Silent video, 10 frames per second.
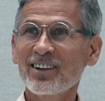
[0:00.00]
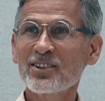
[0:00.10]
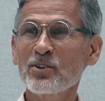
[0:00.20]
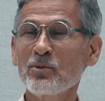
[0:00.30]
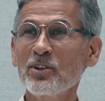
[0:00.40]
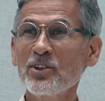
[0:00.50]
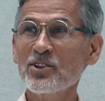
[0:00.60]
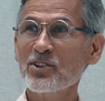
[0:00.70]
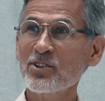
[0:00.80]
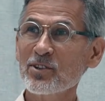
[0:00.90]
So
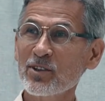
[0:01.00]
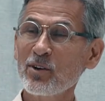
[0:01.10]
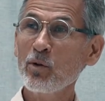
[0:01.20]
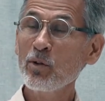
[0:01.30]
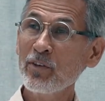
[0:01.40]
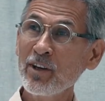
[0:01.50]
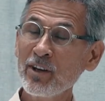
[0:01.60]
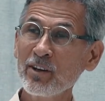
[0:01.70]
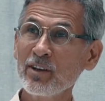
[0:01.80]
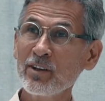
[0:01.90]
this whole
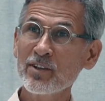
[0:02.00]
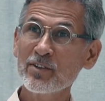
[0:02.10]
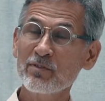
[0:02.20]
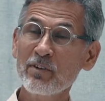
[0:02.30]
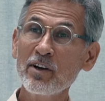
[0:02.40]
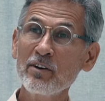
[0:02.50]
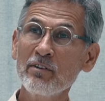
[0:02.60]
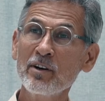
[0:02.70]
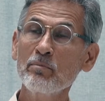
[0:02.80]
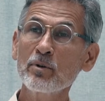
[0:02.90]
thing is very,
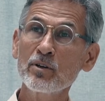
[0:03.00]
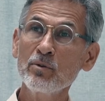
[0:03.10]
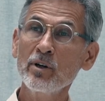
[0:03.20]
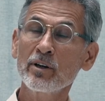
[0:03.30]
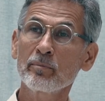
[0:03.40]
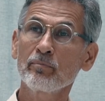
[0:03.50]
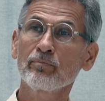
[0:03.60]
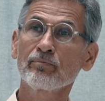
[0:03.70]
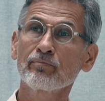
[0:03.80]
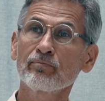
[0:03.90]
very peculiar.
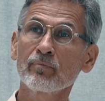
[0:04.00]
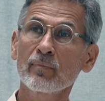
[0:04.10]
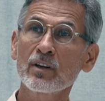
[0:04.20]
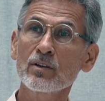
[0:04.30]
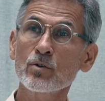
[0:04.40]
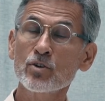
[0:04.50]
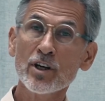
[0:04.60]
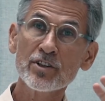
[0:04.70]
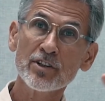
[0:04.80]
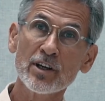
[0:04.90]
So
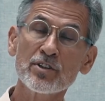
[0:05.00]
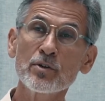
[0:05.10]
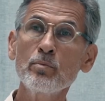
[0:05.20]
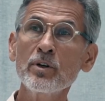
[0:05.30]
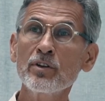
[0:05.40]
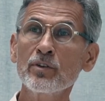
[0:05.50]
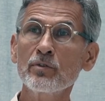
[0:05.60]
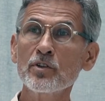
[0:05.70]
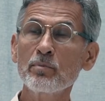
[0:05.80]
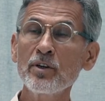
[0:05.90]
just assuming that
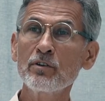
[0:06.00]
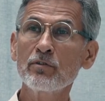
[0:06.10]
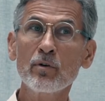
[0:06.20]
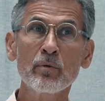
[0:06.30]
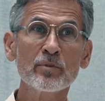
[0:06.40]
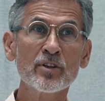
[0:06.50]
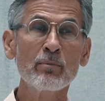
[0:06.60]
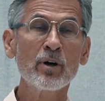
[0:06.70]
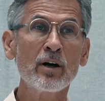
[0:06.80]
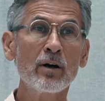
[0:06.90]
we speak from
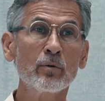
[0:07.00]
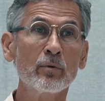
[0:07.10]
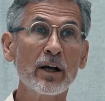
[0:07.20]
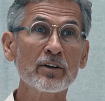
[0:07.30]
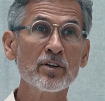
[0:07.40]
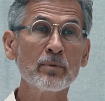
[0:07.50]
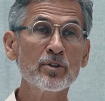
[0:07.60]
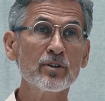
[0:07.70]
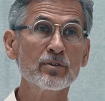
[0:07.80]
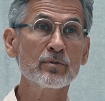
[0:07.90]
somehow
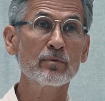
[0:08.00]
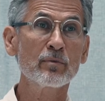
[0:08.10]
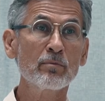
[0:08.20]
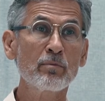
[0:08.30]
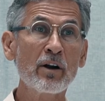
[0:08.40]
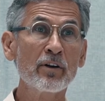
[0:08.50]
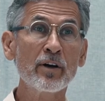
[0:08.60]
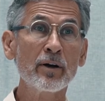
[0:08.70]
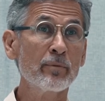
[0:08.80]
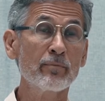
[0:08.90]
accepted
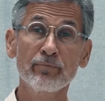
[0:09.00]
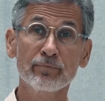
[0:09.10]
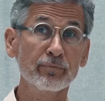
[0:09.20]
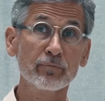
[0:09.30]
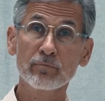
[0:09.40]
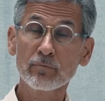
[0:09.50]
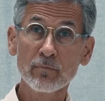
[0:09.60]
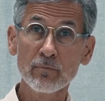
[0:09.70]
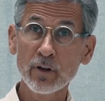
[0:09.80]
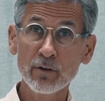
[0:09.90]
paradigm,
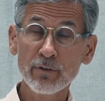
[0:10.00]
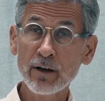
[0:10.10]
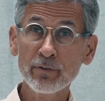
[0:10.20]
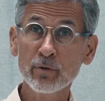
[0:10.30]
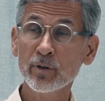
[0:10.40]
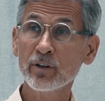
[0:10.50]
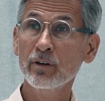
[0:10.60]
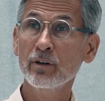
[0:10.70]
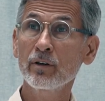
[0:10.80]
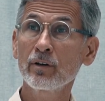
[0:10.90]
far from it.
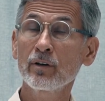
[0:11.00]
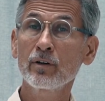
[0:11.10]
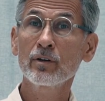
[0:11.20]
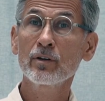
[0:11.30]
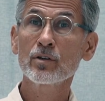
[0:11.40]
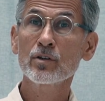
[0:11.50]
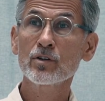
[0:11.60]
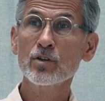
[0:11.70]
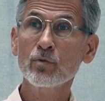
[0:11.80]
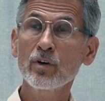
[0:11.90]

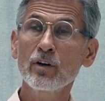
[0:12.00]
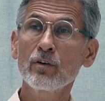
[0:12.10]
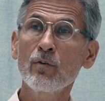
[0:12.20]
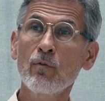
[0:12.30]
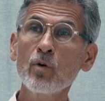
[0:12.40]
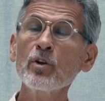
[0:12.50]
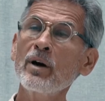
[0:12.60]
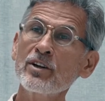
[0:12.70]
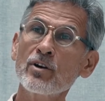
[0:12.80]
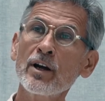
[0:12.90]
So what am
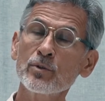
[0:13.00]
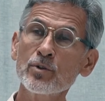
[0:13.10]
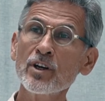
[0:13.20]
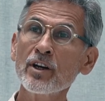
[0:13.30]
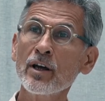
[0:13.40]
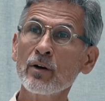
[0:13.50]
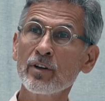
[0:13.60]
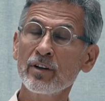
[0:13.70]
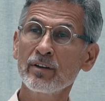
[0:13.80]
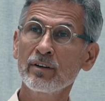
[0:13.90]
I trying to say now
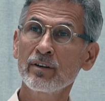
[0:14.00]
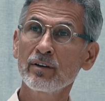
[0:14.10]
then?